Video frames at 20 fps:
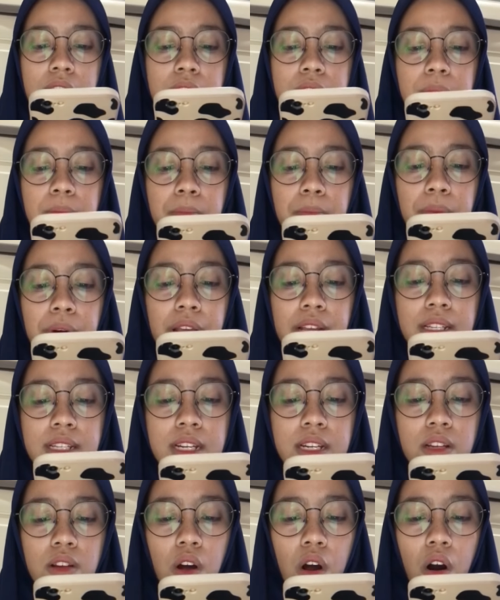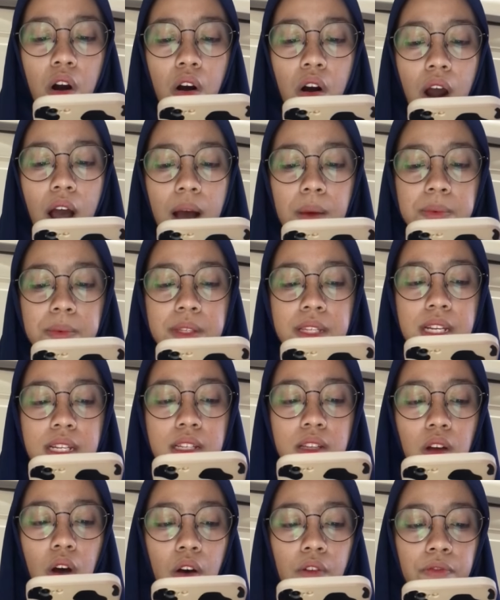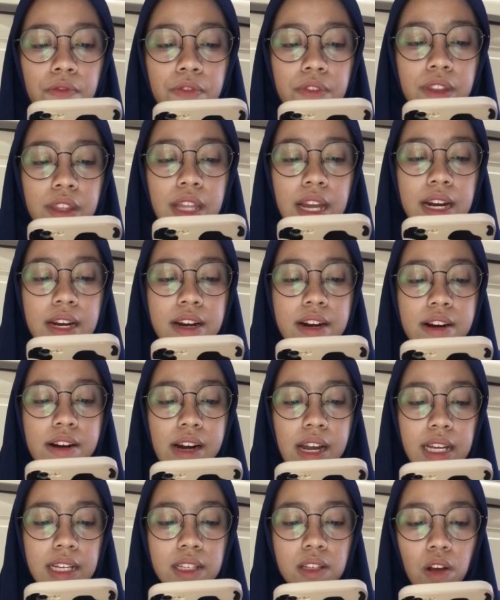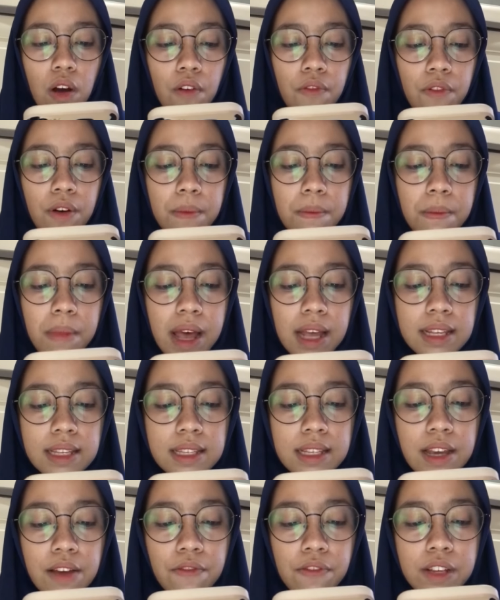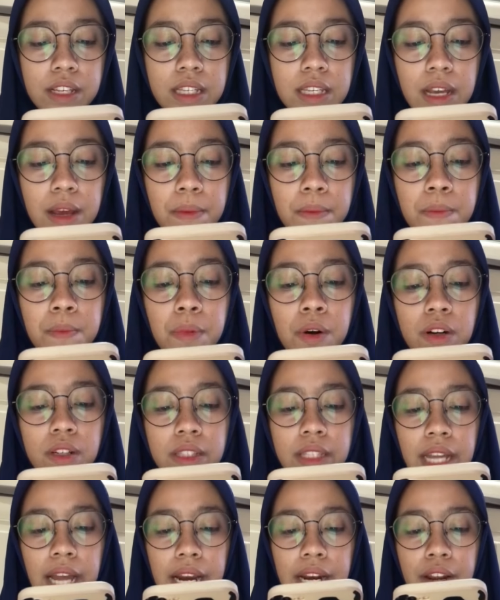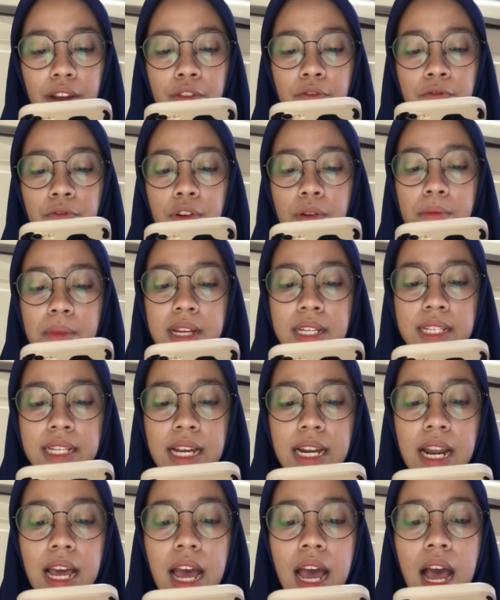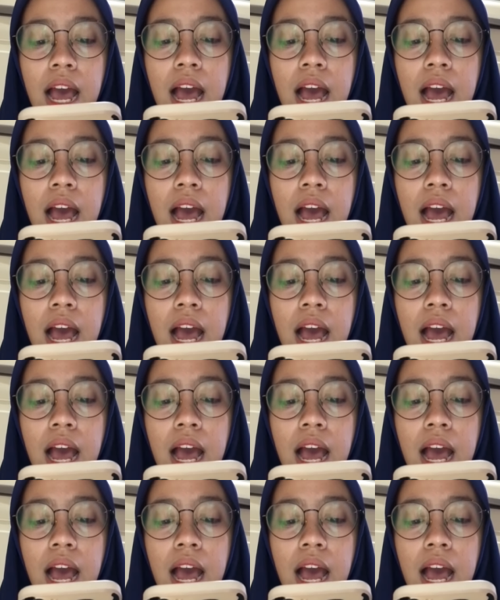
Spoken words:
The presence or absence of tenderness of a mass gives important information